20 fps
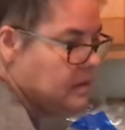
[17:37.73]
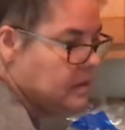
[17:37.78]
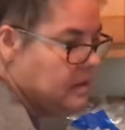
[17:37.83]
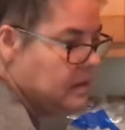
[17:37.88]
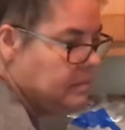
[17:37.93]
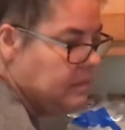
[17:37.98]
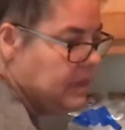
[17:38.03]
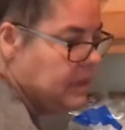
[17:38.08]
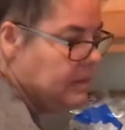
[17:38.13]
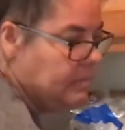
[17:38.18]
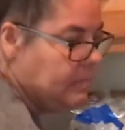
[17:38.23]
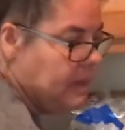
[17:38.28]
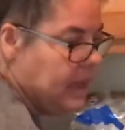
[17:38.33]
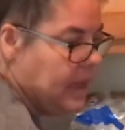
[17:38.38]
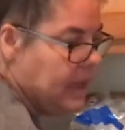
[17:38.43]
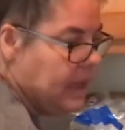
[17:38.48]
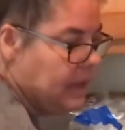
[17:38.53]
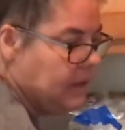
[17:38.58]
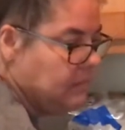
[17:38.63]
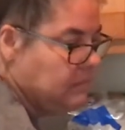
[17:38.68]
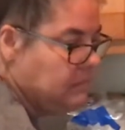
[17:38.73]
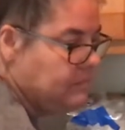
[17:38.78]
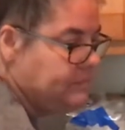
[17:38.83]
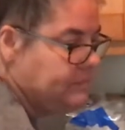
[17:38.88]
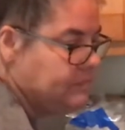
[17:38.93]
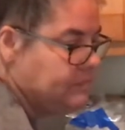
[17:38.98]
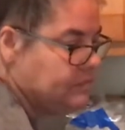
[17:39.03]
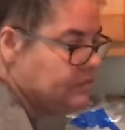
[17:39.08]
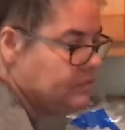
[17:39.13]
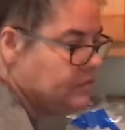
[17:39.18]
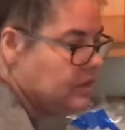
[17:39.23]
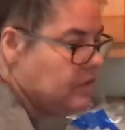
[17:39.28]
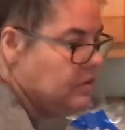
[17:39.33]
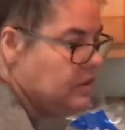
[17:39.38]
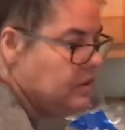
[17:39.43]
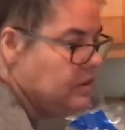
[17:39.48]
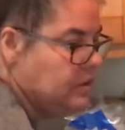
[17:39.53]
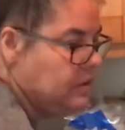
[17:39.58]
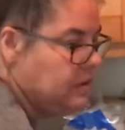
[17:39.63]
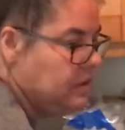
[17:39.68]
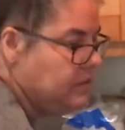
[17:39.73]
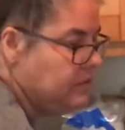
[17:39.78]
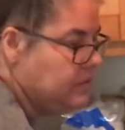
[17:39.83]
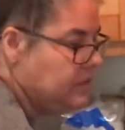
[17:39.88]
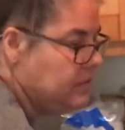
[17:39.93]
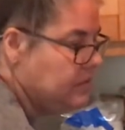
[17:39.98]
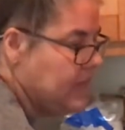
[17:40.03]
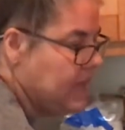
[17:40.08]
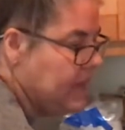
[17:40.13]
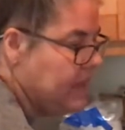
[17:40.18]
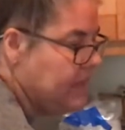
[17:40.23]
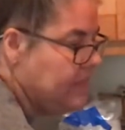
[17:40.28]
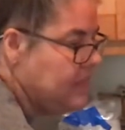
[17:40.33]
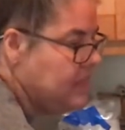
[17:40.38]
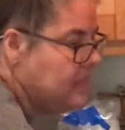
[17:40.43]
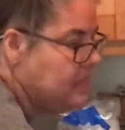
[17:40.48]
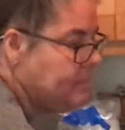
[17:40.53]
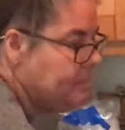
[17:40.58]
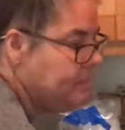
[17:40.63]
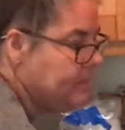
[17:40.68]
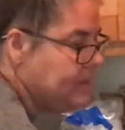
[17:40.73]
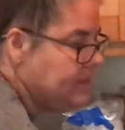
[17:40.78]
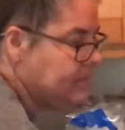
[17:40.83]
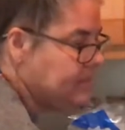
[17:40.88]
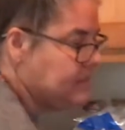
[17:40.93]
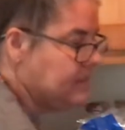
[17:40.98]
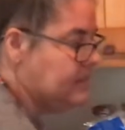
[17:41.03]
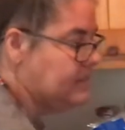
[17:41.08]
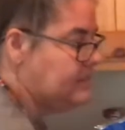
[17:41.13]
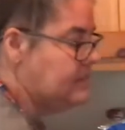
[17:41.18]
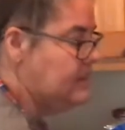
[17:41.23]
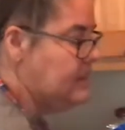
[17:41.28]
me get back. So you do that, and then the biscuits.